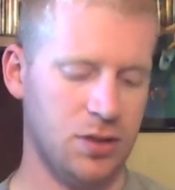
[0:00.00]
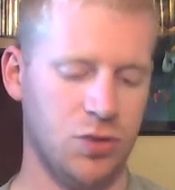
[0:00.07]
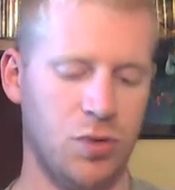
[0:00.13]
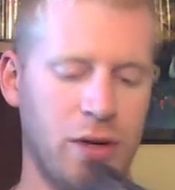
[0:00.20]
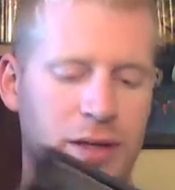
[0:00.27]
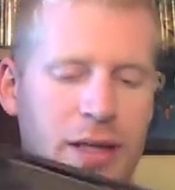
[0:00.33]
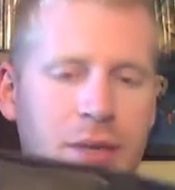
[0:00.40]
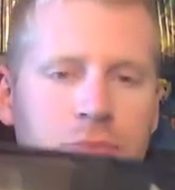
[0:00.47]

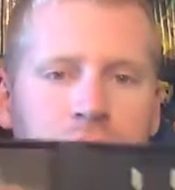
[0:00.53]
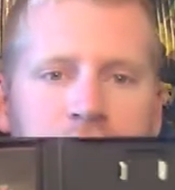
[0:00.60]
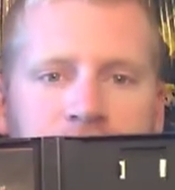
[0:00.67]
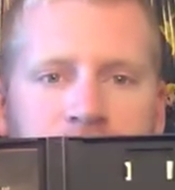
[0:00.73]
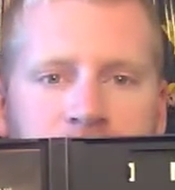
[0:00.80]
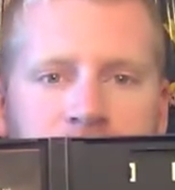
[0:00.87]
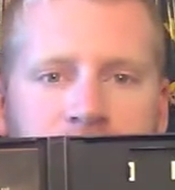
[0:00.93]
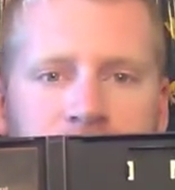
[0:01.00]
Twilight
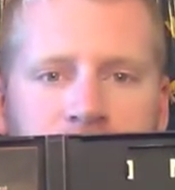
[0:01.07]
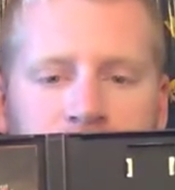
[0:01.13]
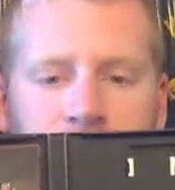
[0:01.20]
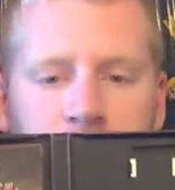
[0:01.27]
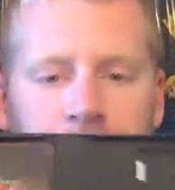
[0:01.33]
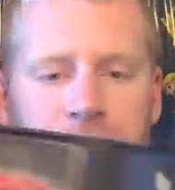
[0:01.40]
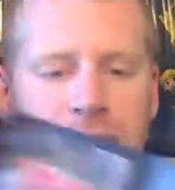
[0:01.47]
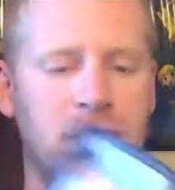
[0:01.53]
Princess,
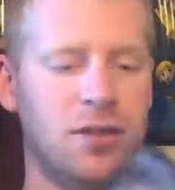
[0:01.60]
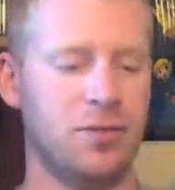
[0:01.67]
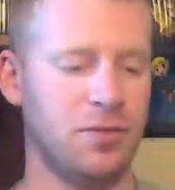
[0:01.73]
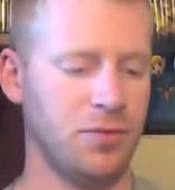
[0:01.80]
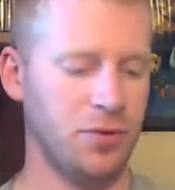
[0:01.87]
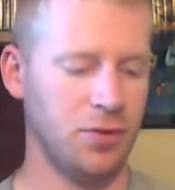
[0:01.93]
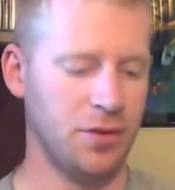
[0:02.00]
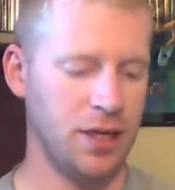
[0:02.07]
complete
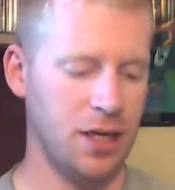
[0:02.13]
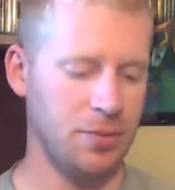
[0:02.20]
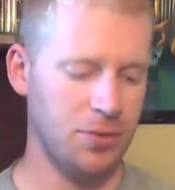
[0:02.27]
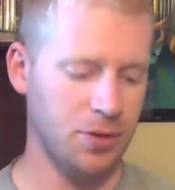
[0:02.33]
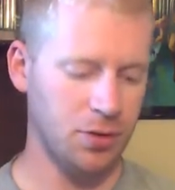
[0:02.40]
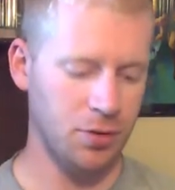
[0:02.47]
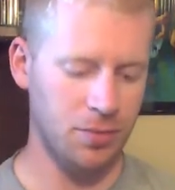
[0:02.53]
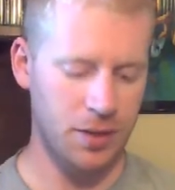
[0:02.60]
for
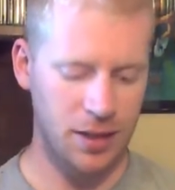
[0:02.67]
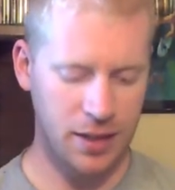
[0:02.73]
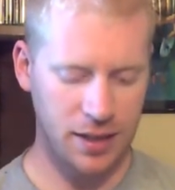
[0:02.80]
GameCube.